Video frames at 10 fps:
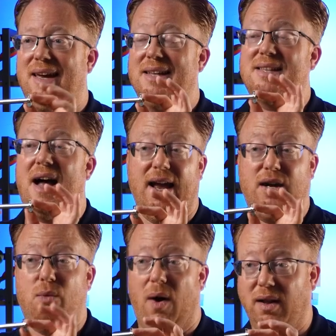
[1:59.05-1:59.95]
it's a high
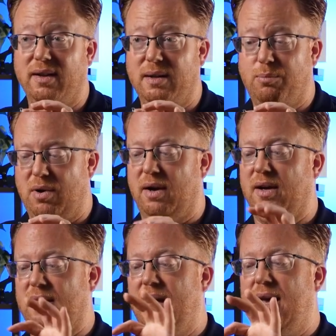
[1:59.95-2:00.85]
quality
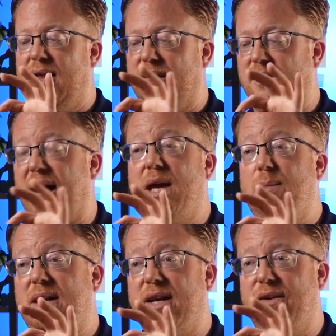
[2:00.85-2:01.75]
product. The
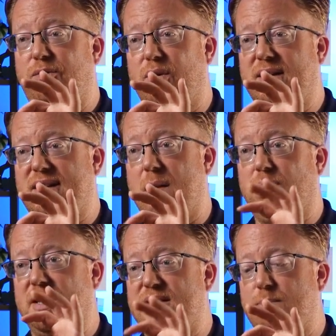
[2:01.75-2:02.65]
diameter here, for example, is